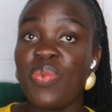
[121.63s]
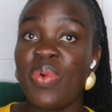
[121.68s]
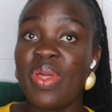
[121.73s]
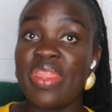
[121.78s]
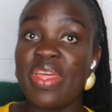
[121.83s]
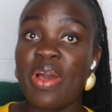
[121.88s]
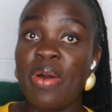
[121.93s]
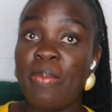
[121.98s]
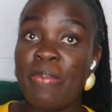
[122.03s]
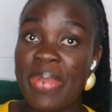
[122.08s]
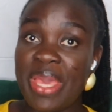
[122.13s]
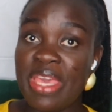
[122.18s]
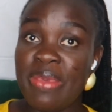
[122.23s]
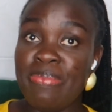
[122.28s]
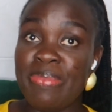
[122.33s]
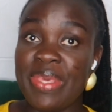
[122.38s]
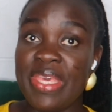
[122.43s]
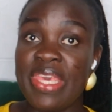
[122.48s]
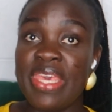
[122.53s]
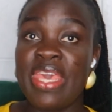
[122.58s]
with our
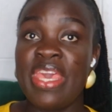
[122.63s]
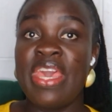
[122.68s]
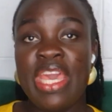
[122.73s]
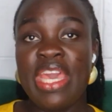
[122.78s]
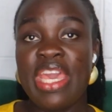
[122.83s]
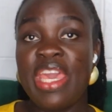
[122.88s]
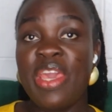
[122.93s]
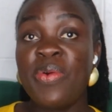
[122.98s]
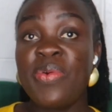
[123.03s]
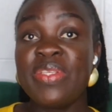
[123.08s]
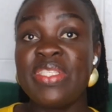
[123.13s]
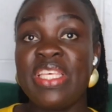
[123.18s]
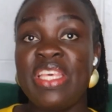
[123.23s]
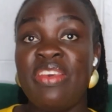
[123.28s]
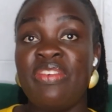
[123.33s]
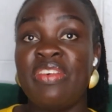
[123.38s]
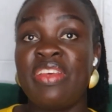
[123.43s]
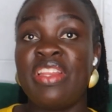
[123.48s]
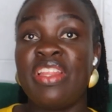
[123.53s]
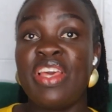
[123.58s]
baby. He was
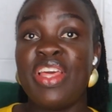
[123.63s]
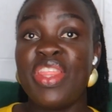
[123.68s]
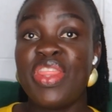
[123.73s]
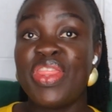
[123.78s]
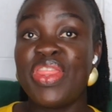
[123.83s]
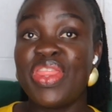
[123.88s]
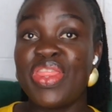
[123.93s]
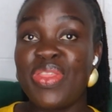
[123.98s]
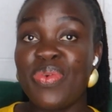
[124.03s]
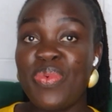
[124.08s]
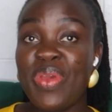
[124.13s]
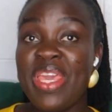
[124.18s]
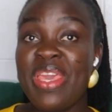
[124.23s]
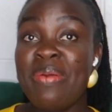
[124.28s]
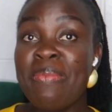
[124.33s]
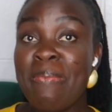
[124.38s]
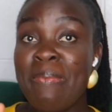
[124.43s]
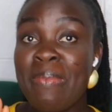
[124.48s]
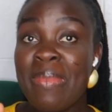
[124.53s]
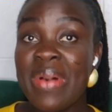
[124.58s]
given
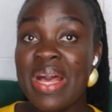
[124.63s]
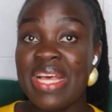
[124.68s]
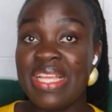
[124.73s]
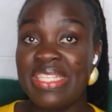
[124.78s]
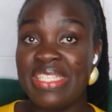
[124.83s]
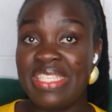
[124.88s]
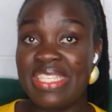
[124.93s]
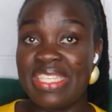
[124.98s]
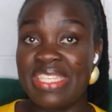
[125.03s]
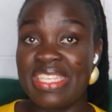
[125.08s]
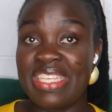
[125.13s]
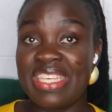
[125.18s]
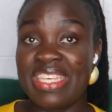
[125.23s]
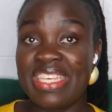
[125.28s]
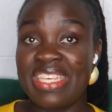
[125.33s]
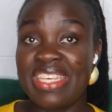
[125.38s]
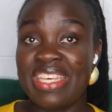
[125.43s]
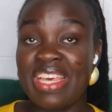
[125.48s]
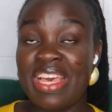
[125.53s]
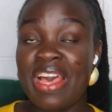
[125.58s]
3 months
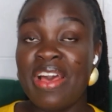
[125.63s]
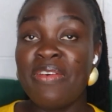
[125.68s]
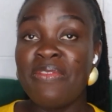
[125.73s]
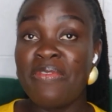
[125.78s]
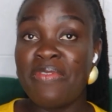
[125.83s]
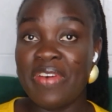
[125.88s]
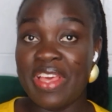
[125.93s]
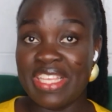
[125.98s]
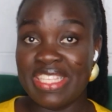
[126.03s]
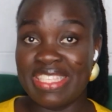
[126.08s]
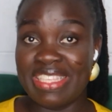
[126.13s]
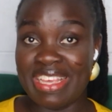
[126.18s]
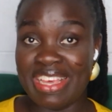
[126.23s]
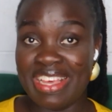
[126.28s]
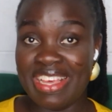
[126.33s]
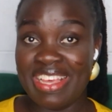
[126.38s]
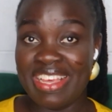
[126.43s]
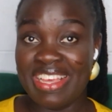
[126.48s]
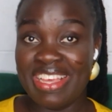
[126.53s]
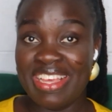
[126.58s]
visa.
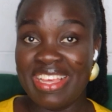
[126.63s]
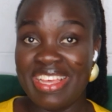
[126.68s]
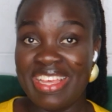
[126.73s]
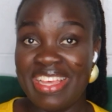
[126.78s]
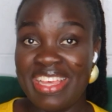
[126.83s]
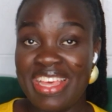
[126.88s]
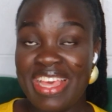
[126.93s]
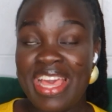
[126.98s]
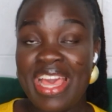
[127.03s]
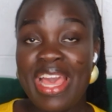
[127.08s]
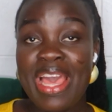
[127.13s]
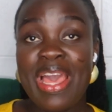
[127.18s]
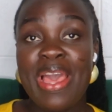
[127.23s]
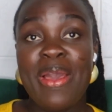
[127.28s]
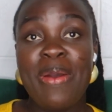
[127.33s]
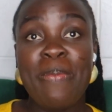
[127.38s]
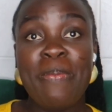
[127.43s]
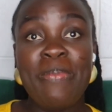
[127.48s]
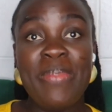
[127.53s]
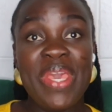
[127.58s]

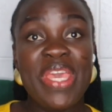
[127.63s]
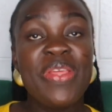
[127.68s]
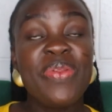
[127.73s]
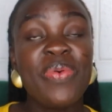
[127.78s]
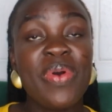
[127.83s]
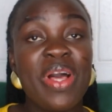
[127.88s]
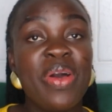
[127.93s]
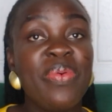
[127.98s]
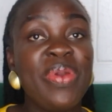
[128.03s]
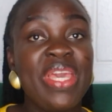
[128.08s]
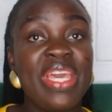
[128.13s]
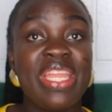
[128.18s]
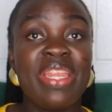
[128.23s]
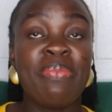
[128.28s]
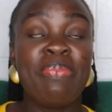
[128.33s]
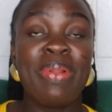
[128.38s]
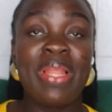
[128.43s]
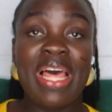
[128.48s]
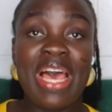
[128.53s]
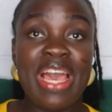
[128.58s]
Meanwhile, we had
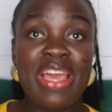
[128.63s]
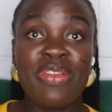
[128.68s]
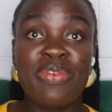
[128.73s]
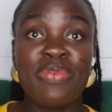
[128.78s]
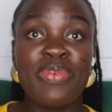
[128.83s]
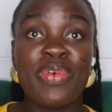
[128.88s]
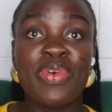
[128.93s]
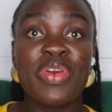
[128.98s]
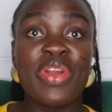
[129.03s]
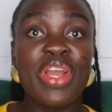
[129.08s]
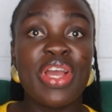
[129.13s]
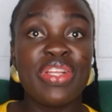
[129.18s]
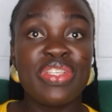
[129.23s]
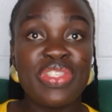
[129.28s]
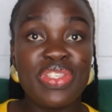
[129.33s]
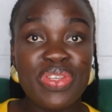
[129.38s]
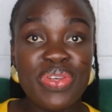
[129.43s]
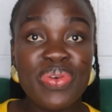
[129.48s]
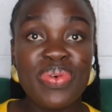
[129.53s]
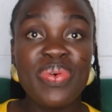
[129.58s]
applied for a
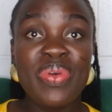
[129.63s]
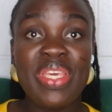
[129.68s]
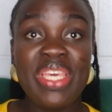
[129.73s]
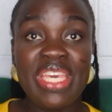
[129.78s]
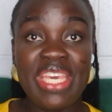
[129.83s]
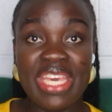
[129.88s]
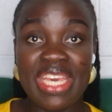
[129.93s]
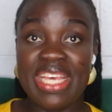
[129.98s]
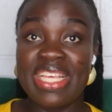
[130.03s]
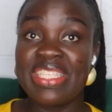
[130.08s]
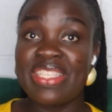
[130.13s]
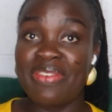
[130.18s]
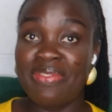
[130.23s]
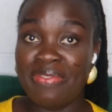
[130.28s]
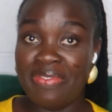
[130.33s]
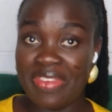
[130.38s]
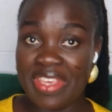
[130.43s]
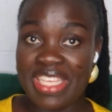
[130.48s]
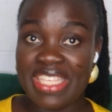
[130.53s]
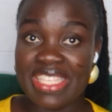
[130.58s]
2 years
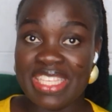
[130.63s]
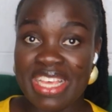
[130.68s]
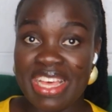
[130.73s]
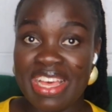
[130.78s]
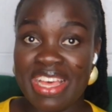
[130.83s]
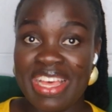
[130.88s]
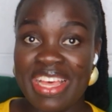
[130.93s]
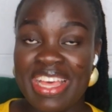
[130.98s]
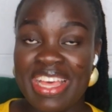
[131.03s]
visa,